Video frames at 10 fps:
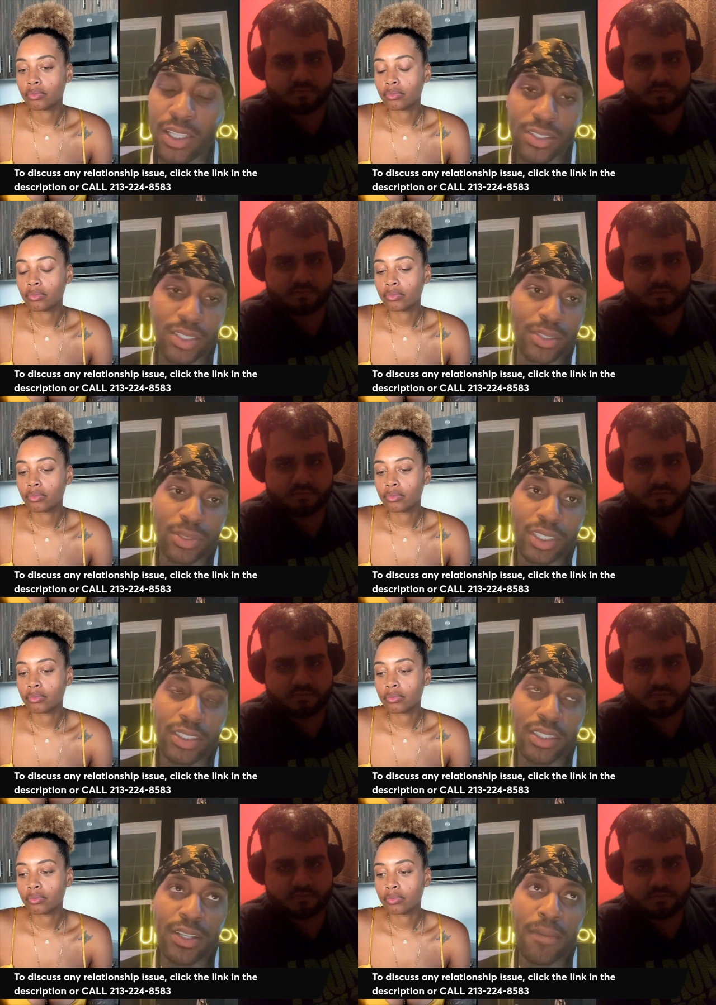Speaker 1: So
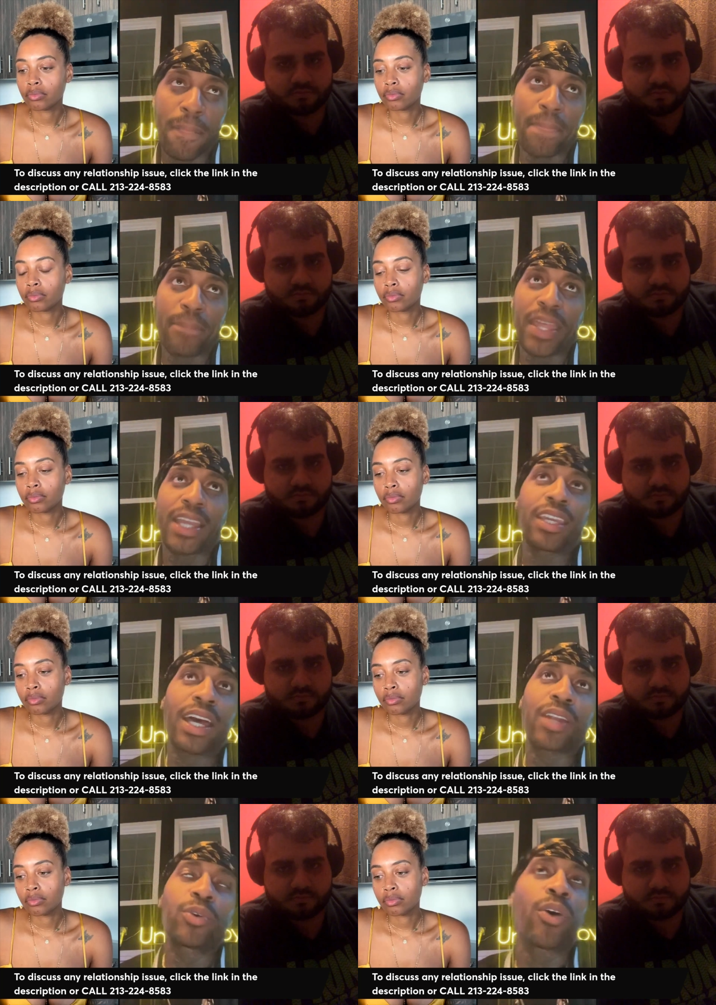I
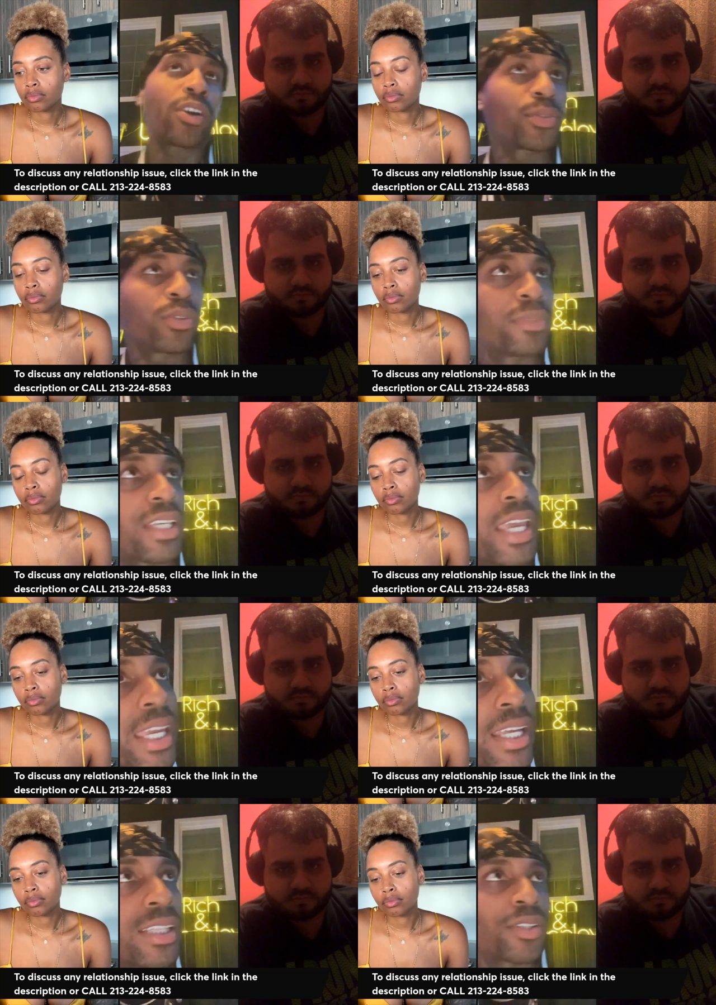don't walk up to women and say,
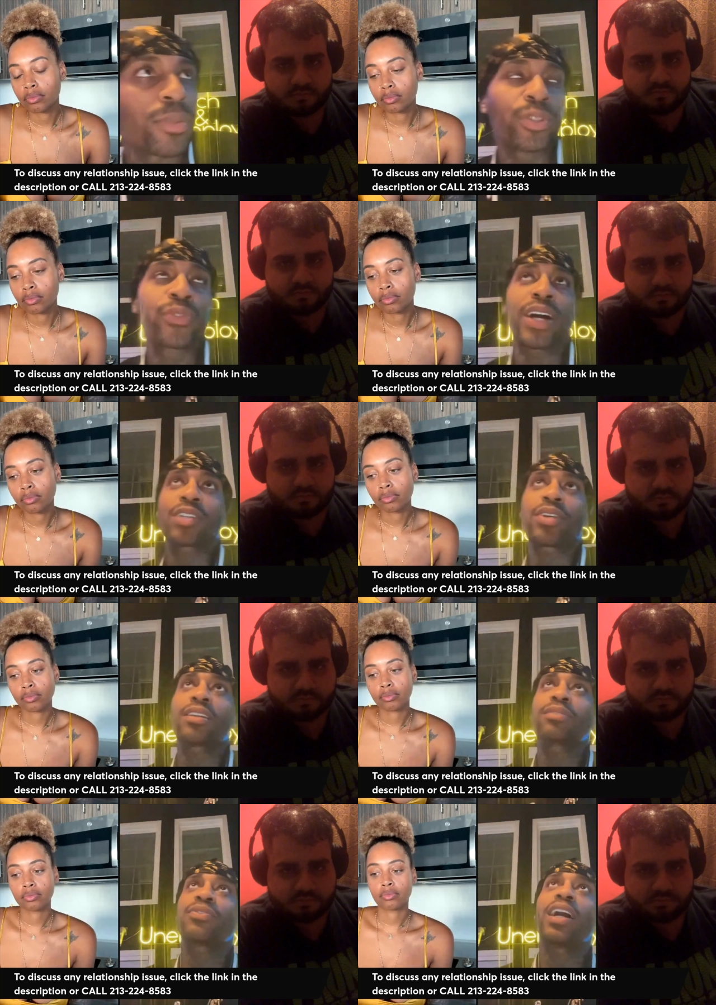"Hey, I think you're beautiful." I try
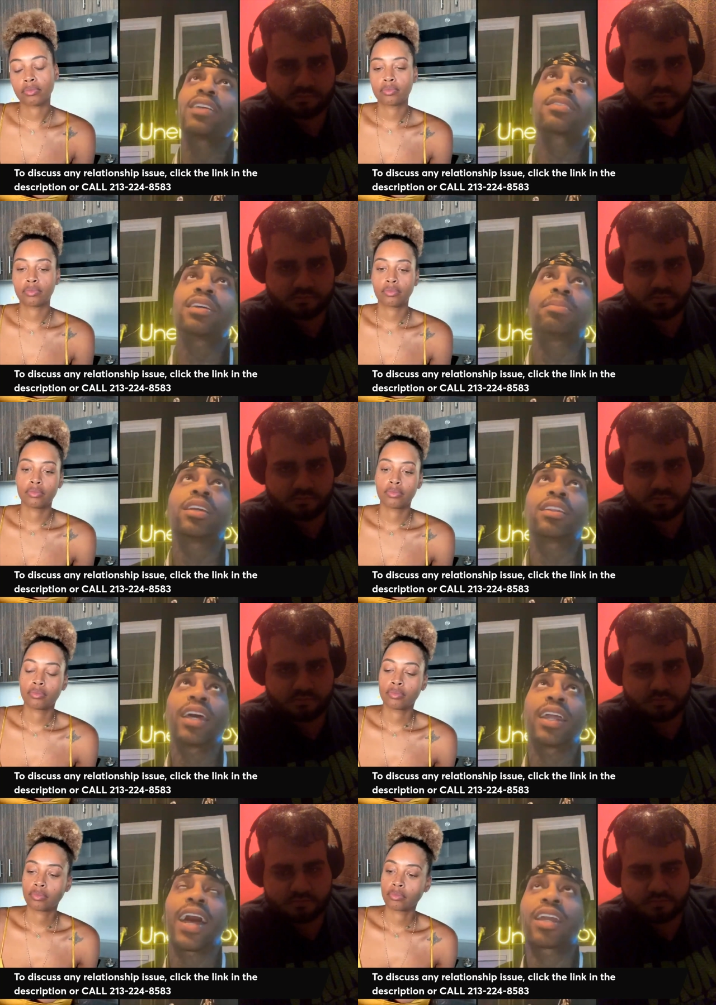to find something
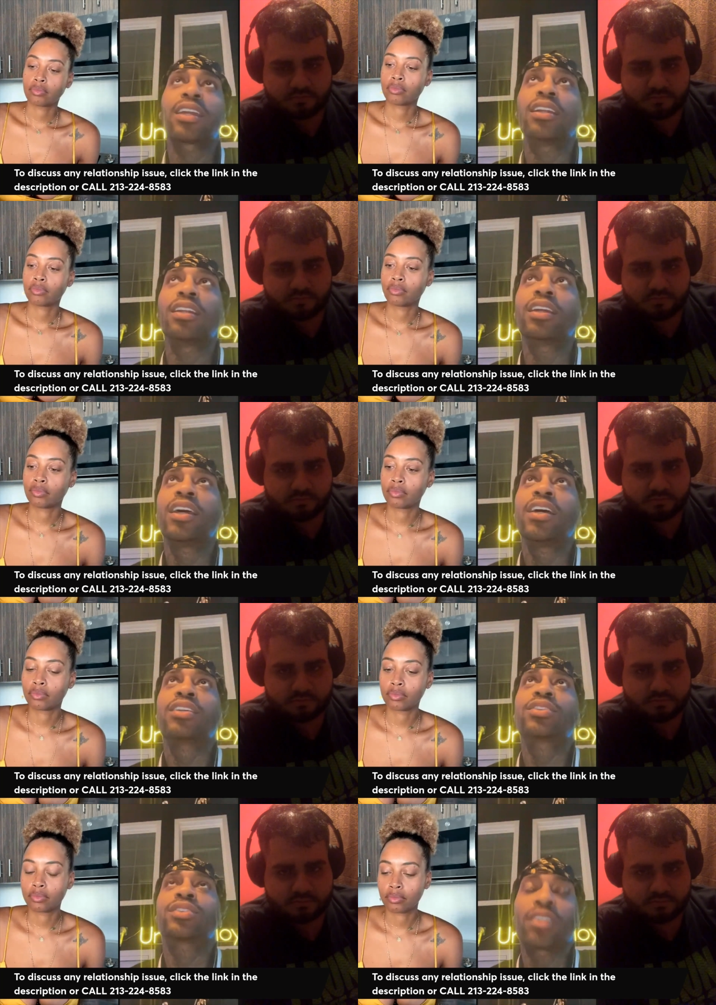that I can
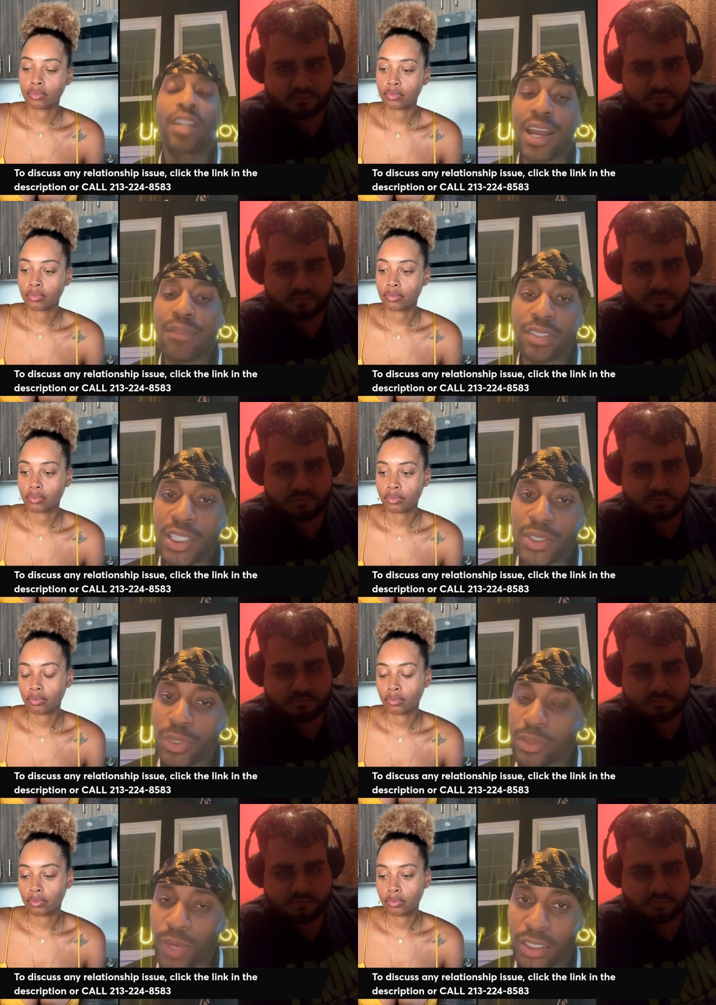start a conversation
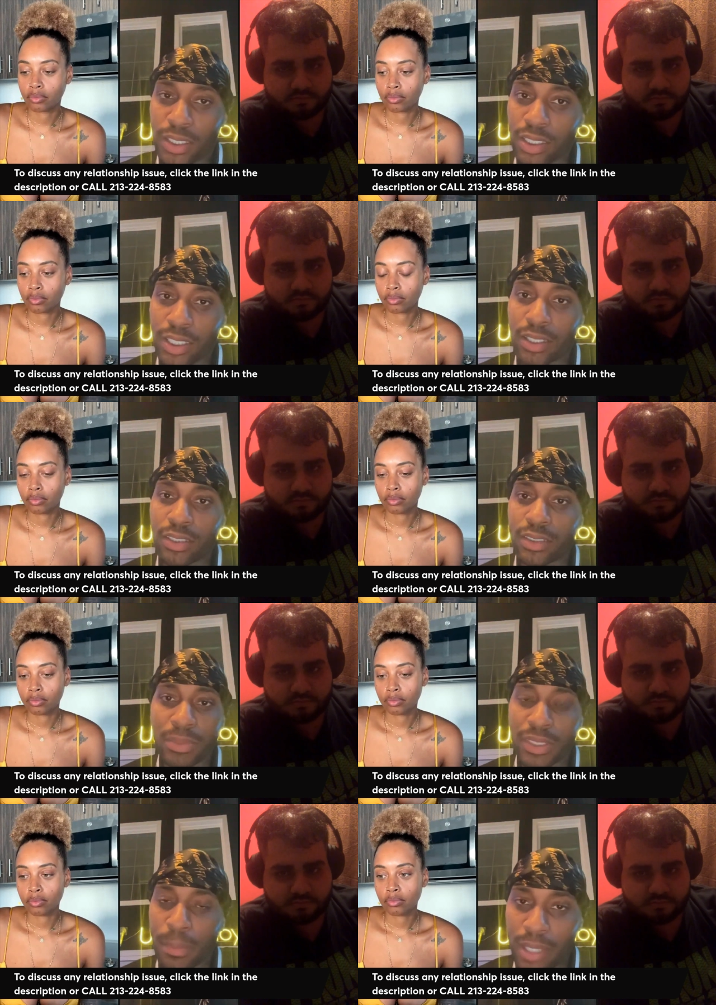with right then and there.
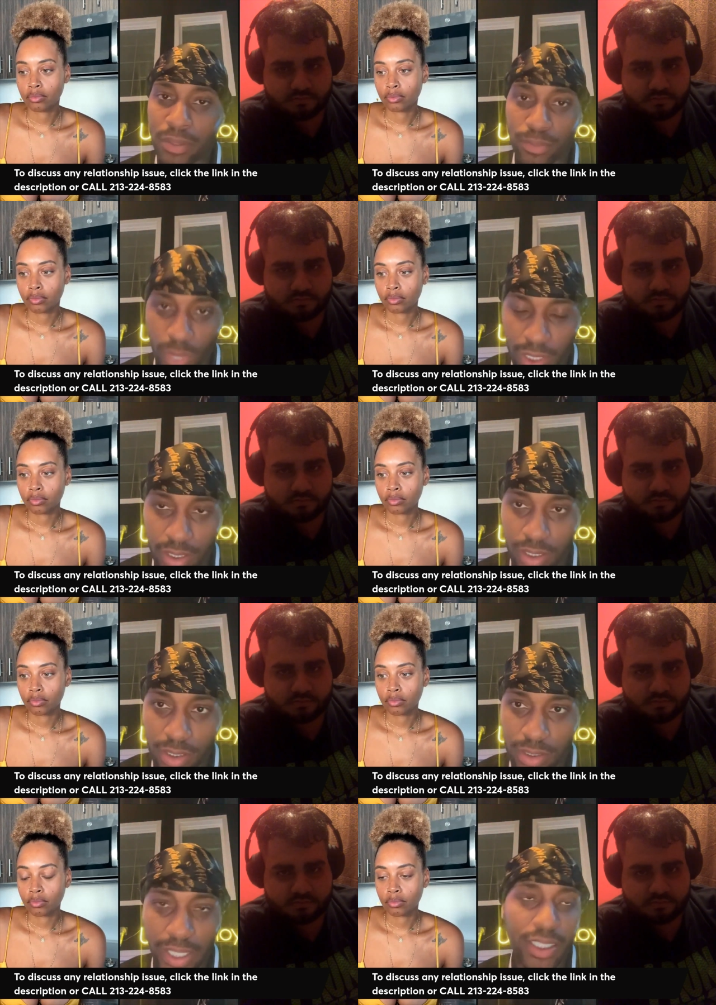Something about them right there,
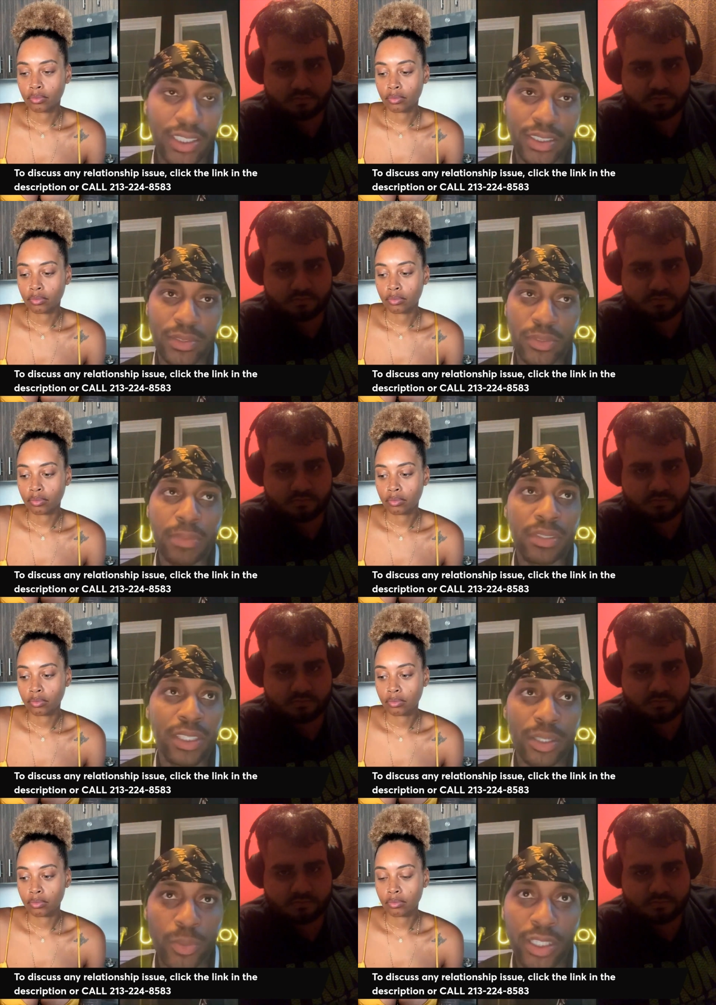like something
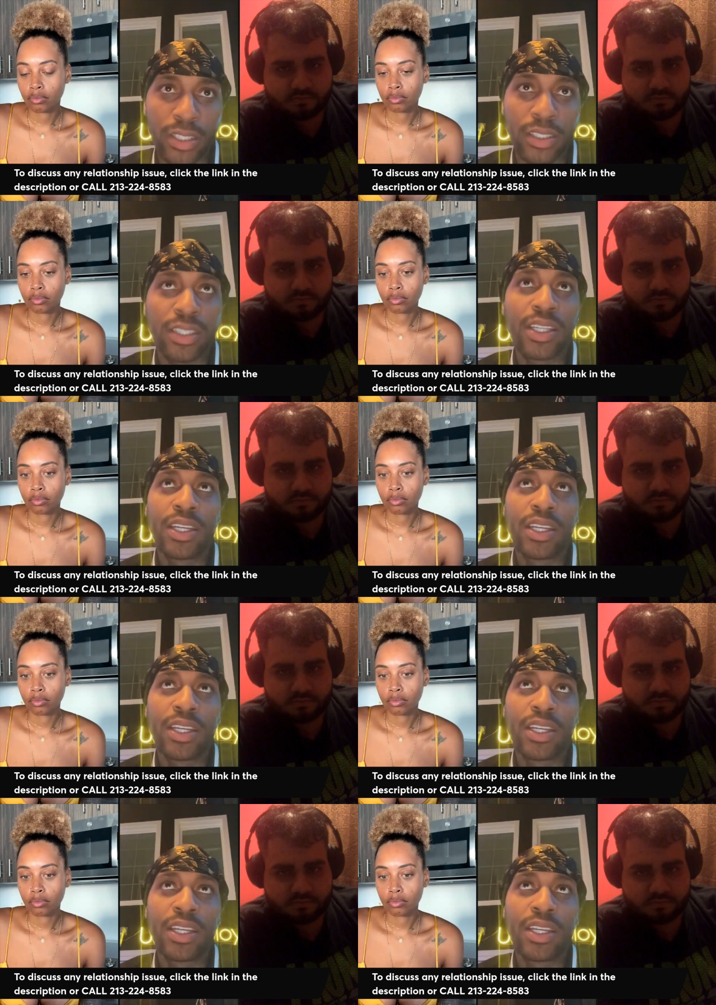that they're wearing,